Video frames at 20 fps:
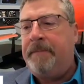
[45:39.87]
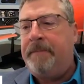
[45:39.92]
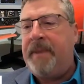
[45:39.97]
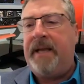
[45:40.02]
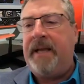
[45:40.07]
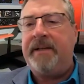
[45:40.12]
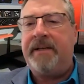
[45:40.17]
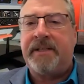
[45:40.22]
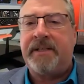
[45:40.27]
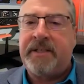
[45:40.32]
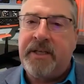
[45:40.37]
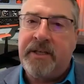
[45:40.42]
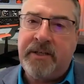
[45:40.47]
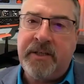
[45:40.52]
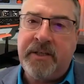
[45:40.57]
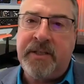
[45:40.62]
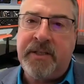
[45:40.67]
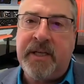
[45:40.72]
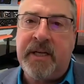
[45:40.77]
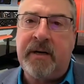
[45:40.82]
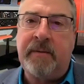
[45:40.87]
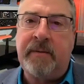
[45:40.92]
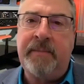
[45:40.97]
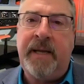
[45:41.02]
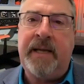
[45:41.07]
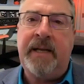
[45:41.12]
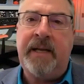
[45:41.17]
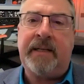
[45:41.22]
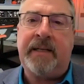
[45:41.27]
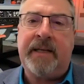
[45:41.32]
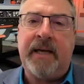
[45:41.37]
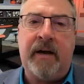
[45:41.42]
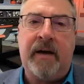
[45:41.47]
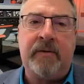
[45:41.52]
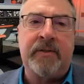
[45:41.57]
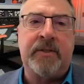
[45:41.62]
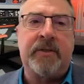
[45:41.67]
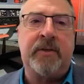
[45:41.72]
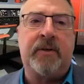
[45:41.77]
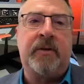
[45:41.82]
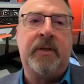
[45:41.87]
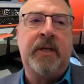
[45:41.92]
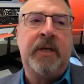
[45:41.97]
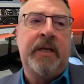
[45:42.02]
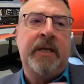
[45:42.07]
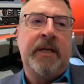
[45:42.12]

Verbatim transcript: And decisions that are made at council